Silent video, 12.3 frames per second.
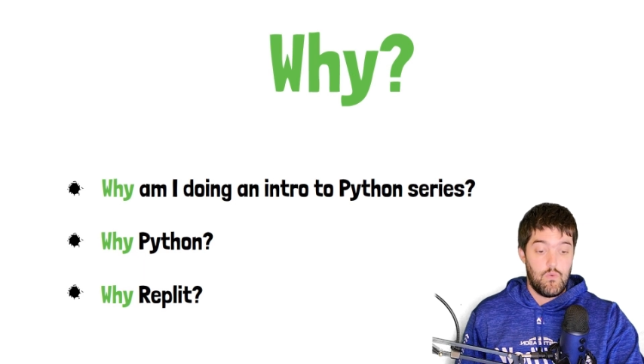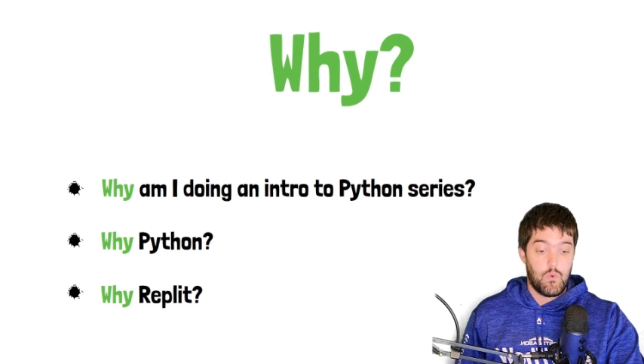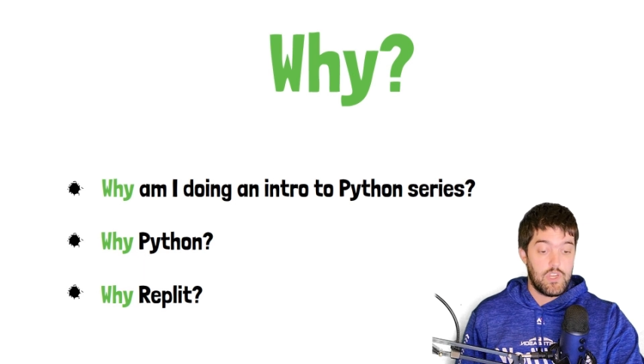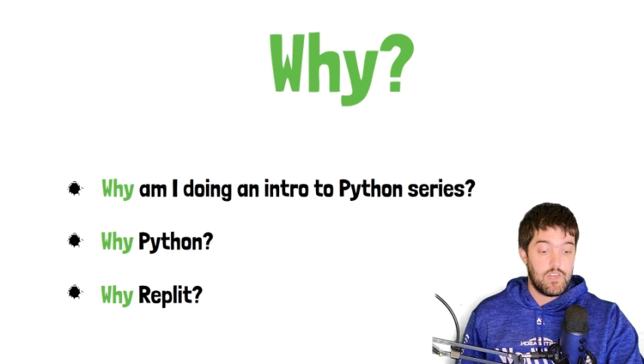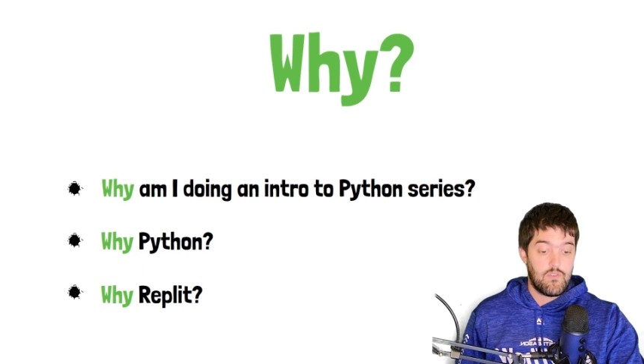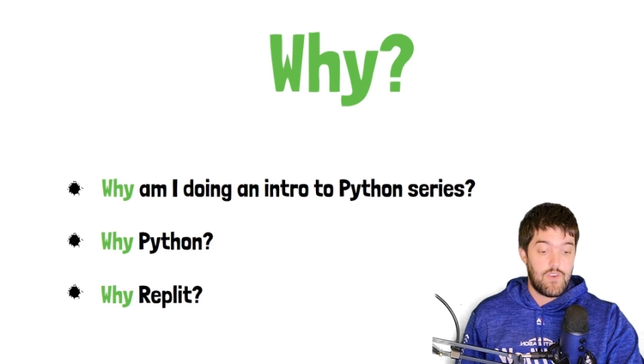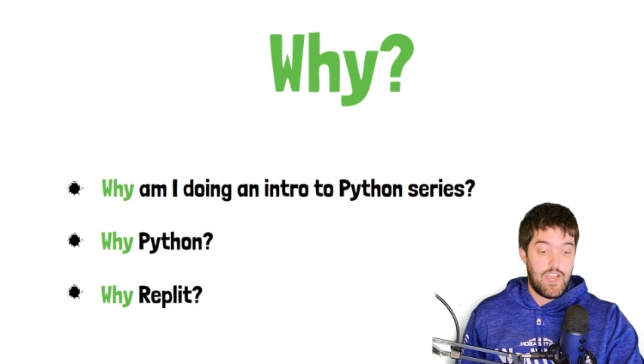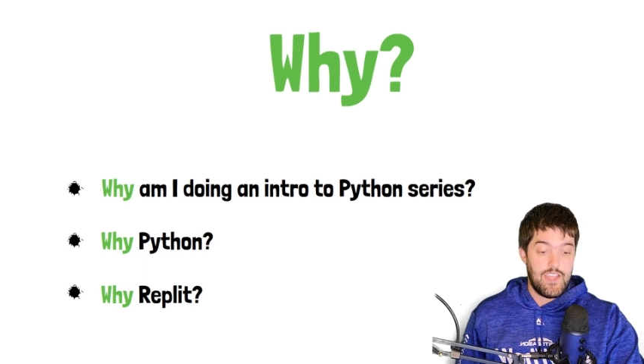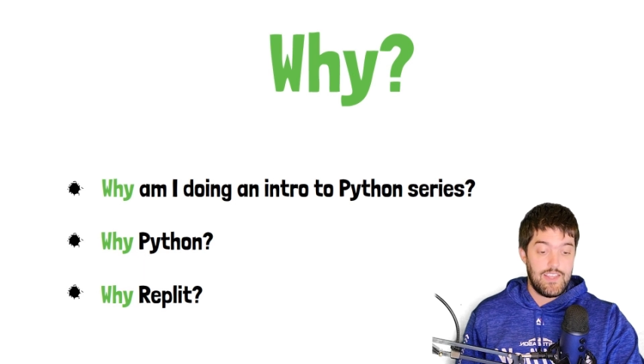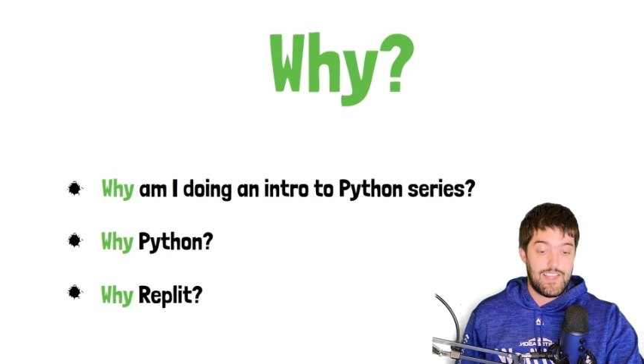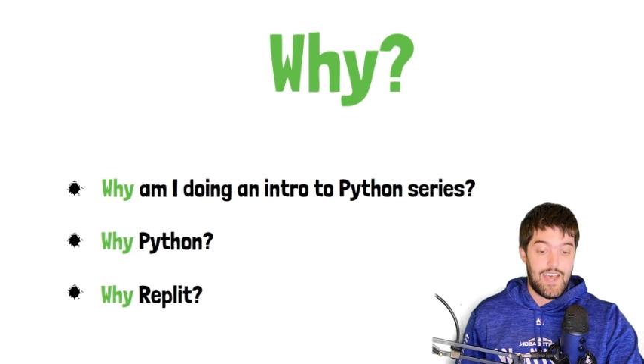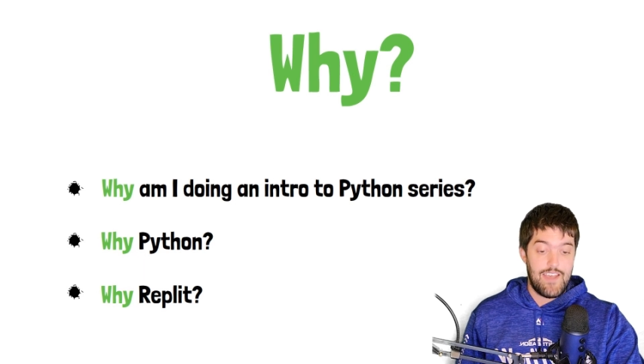We're going to
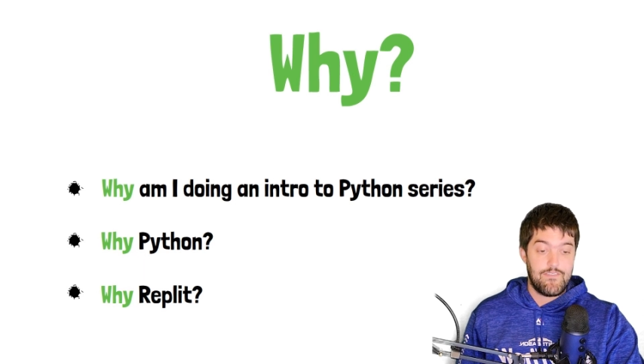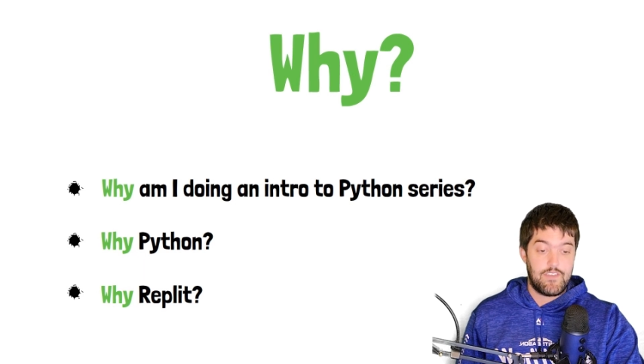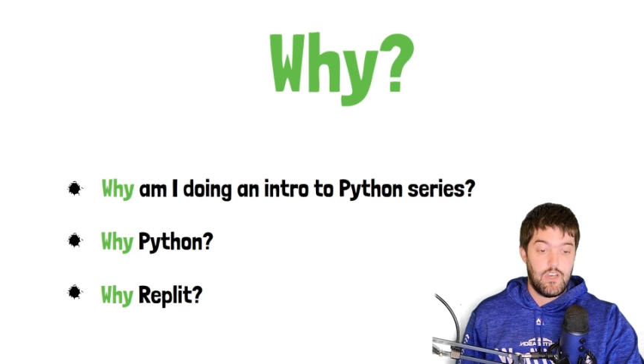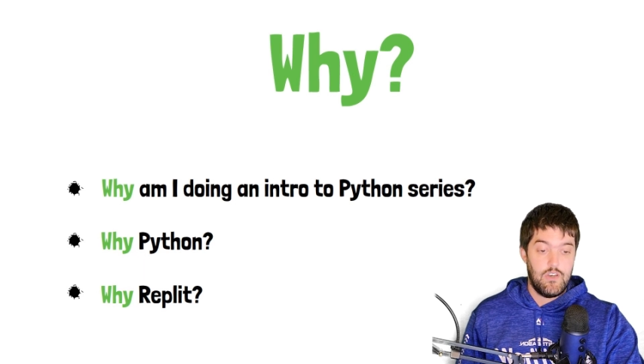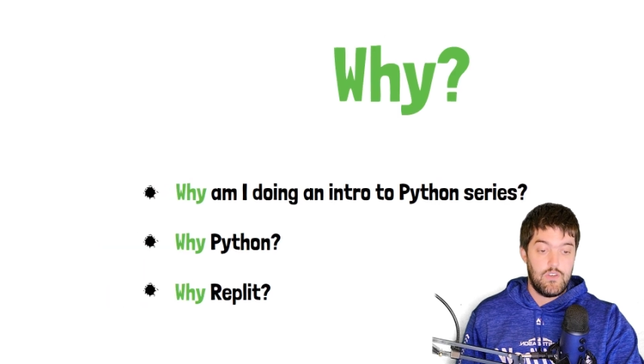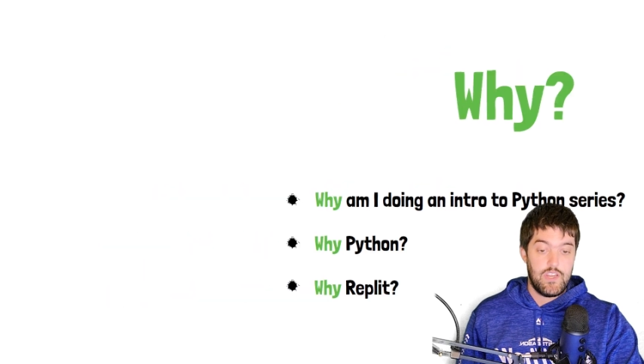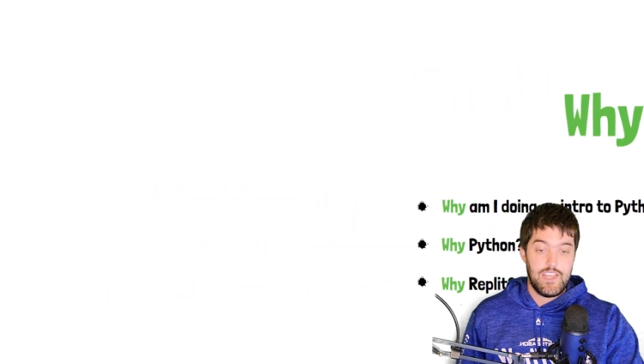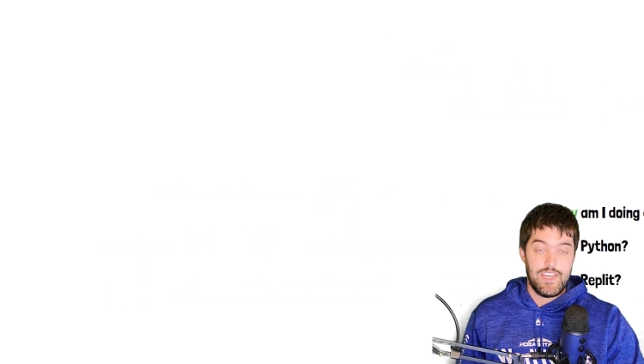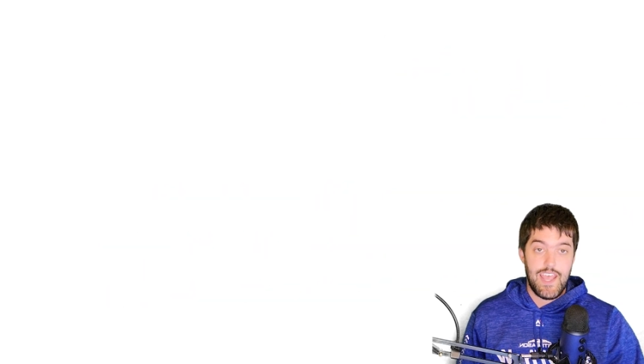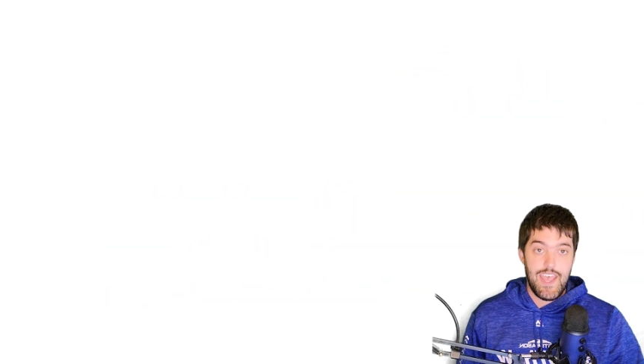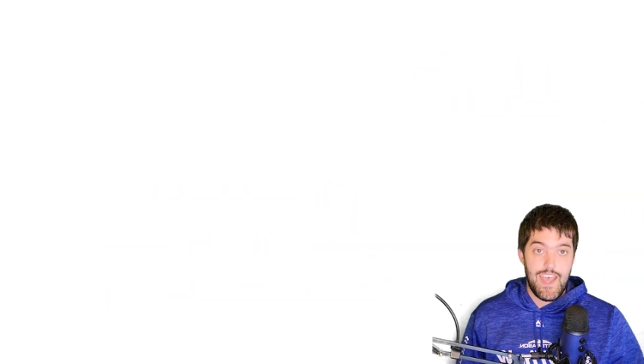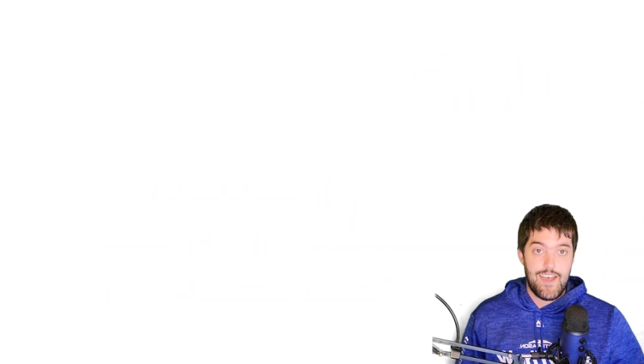write live code
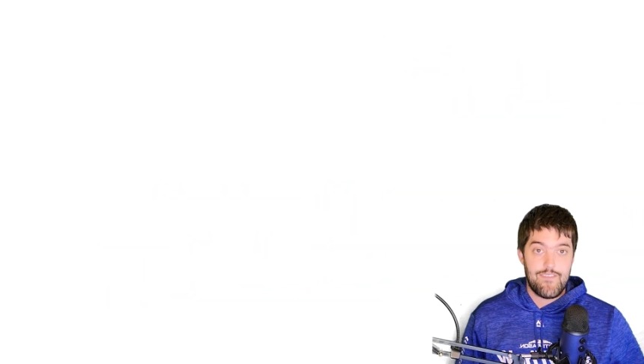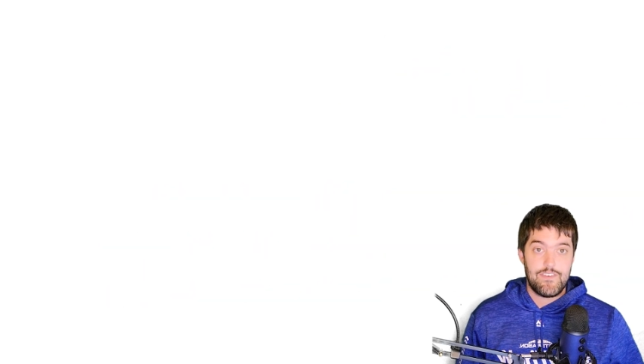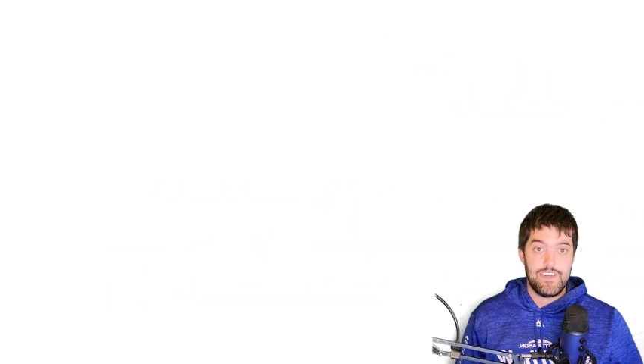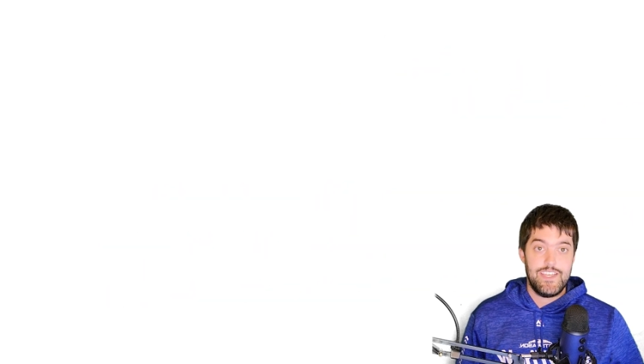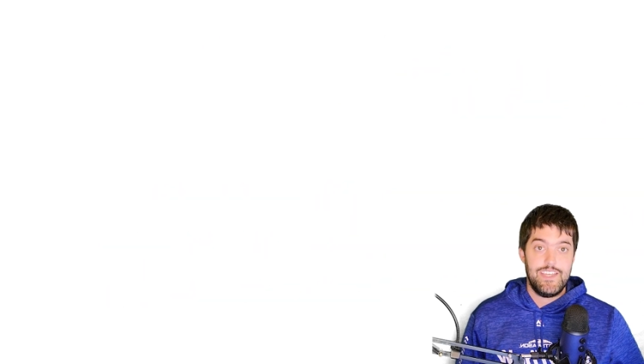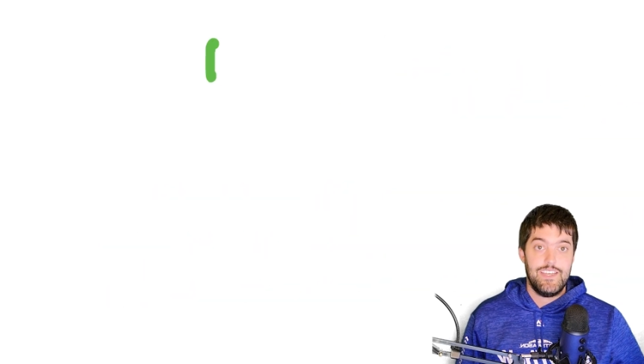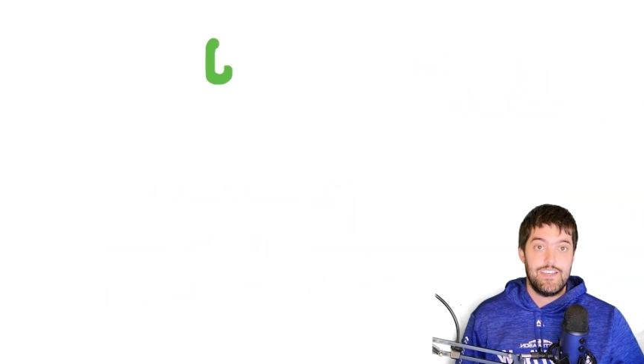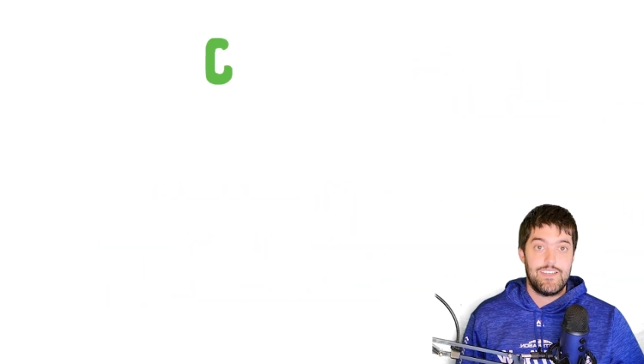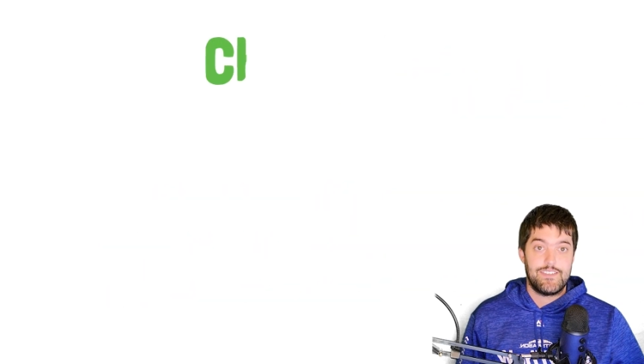in every